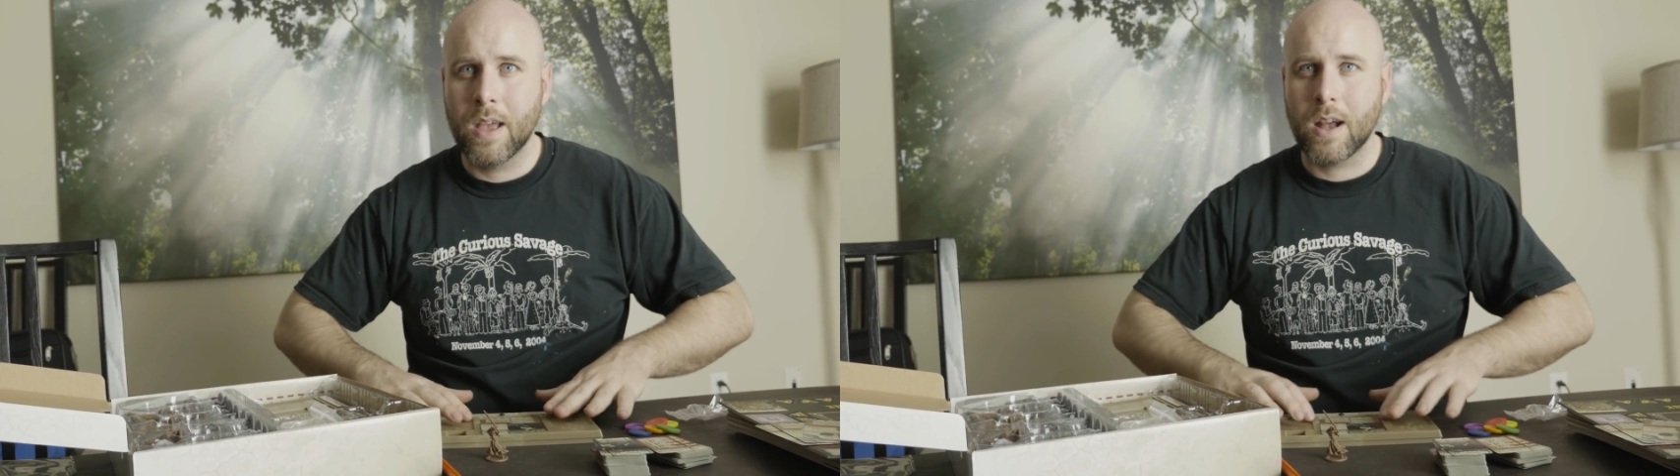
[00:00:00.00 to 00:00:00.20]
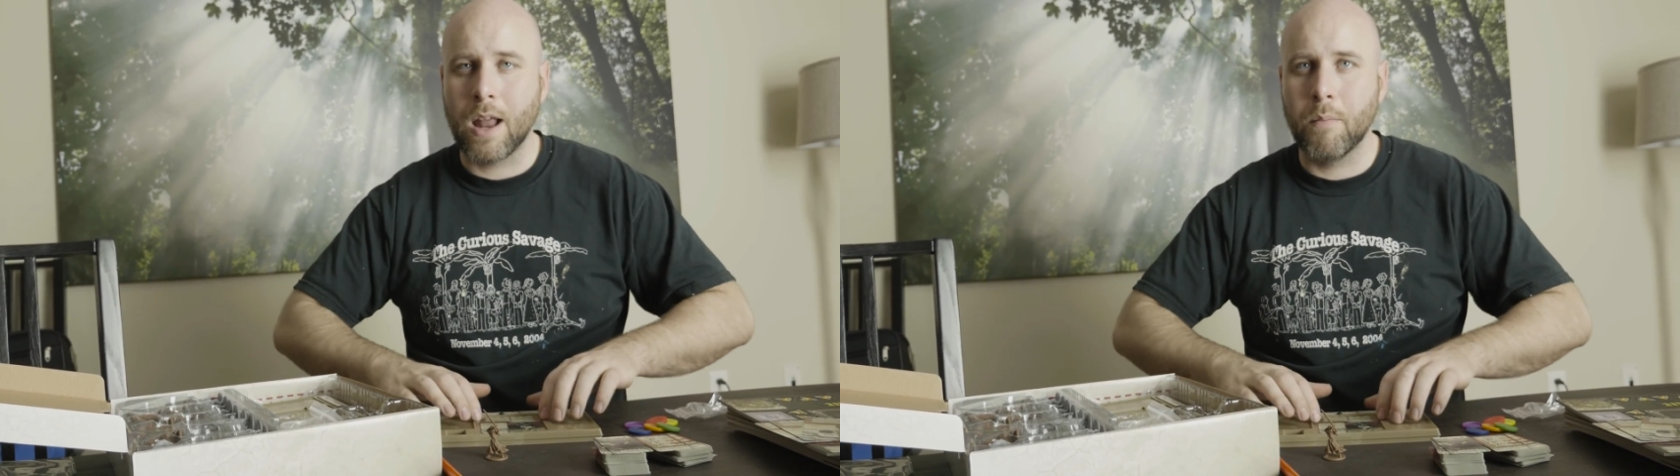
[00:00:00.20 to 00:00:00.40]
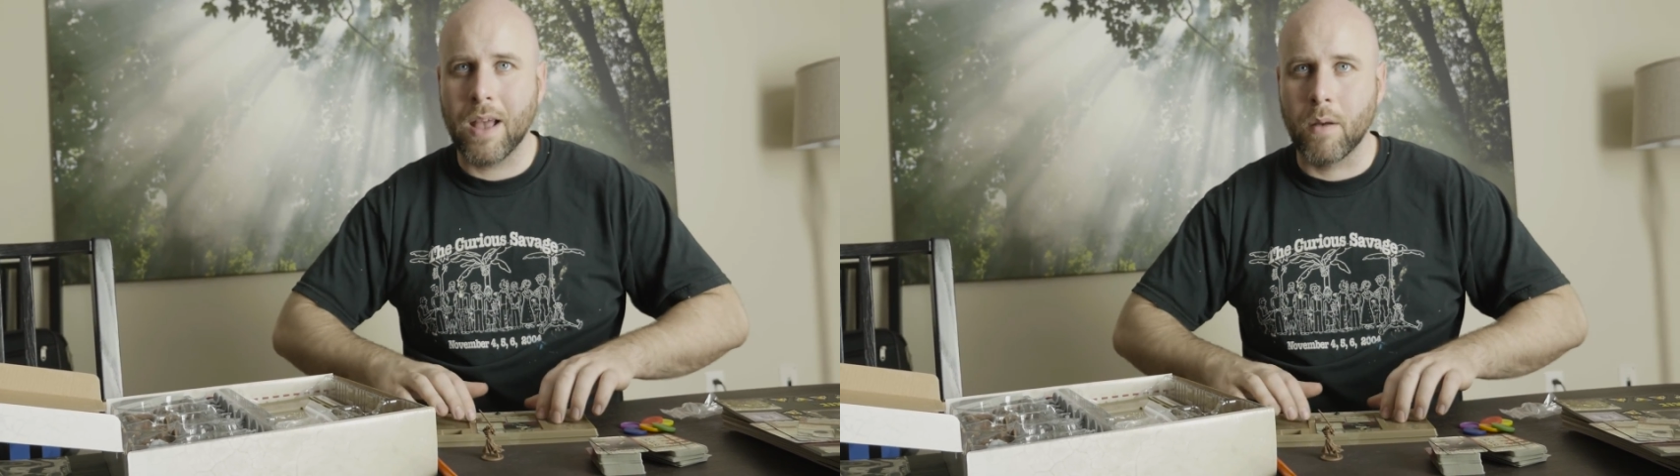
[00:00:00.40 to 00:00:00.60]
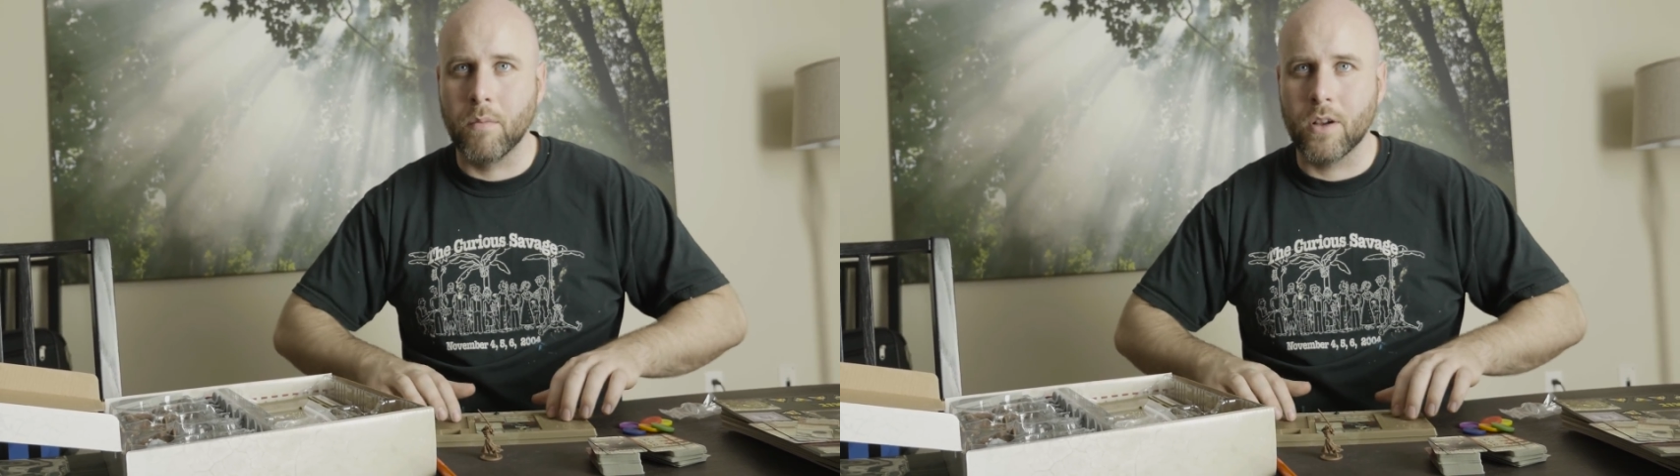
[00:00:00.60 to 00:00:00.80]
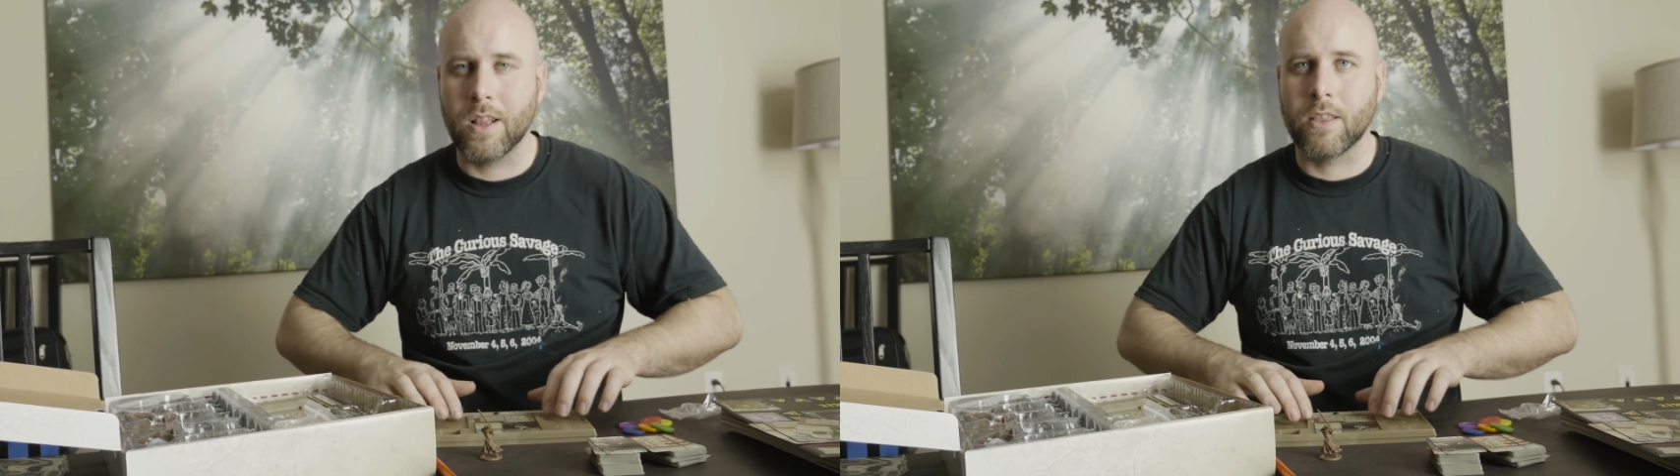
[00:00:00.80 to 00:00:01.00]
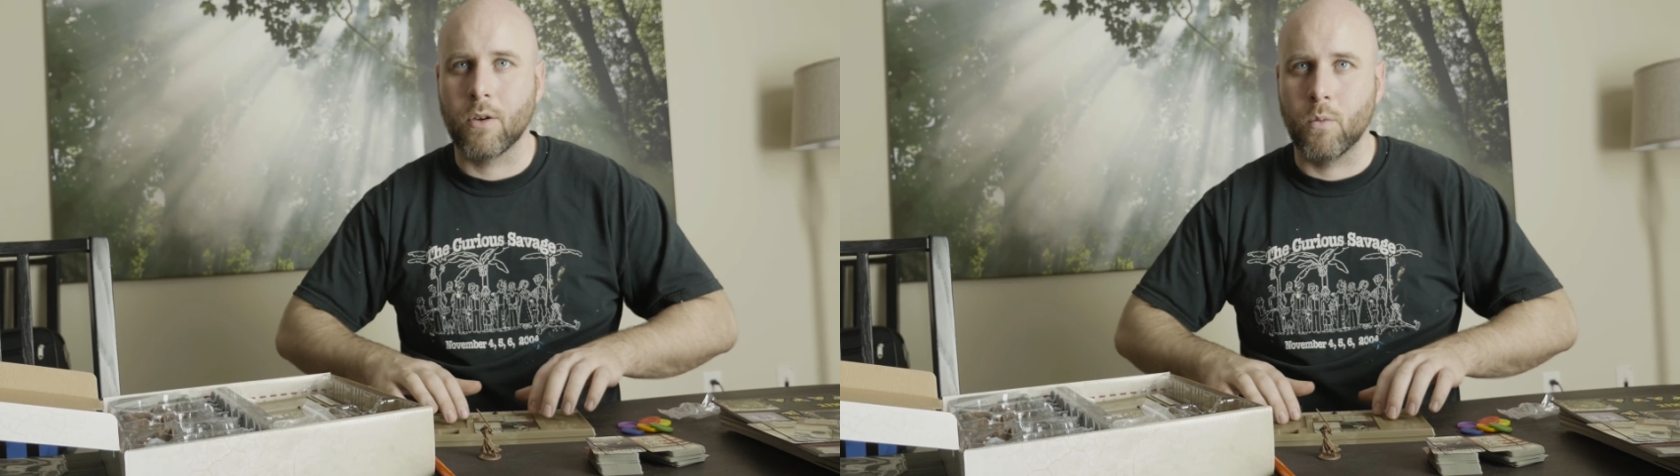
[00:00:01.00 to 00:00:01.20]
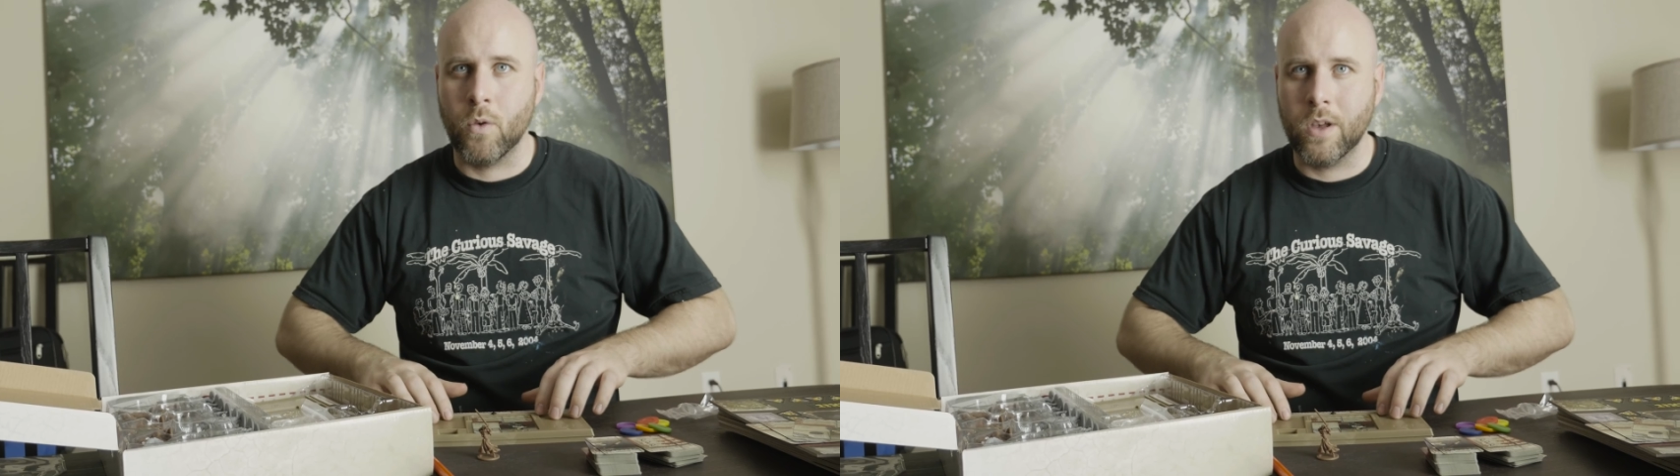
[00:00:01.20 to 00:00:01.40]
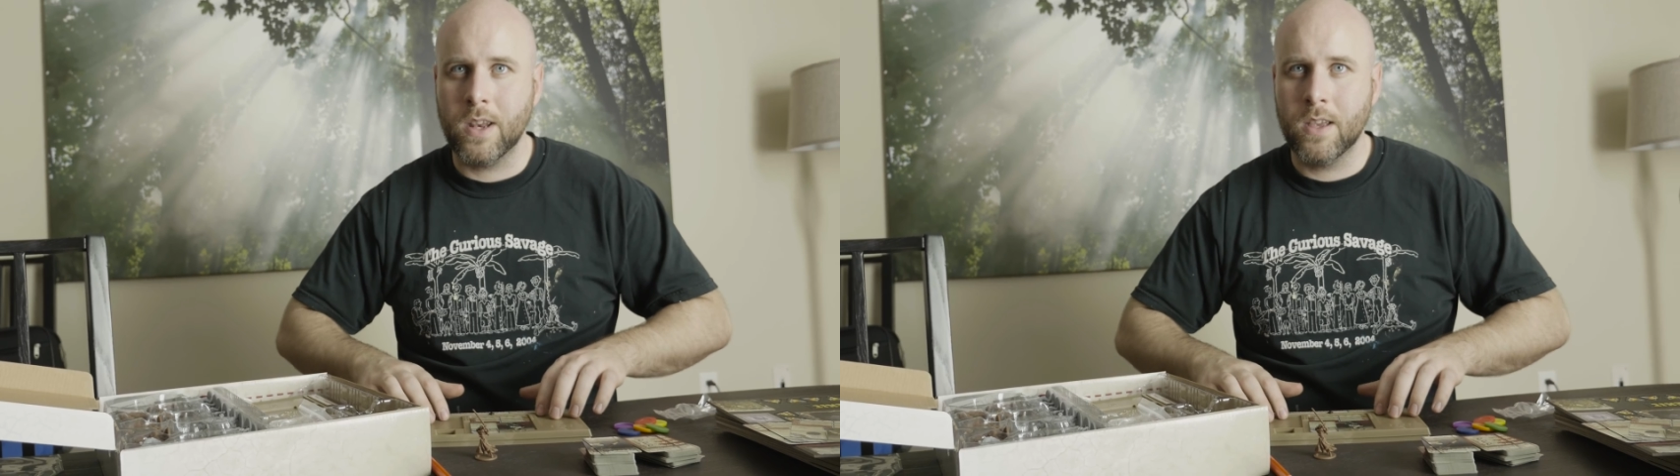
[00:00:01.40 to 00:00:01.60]
kind of make them look like they're
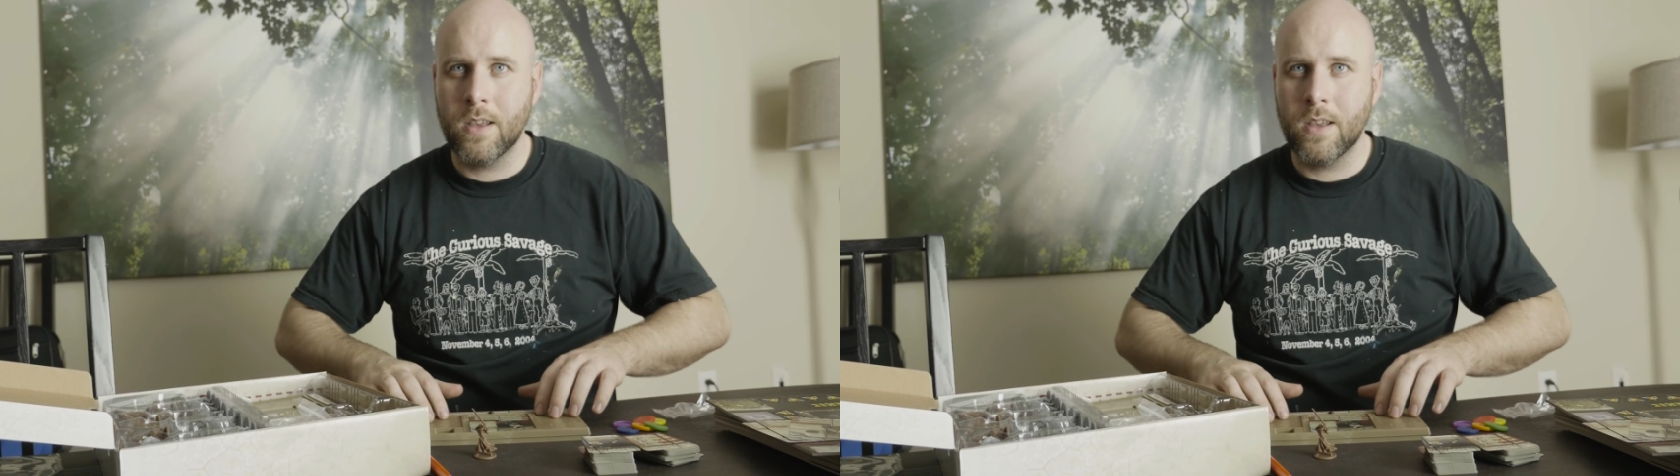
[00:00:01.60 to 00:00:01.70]
wood.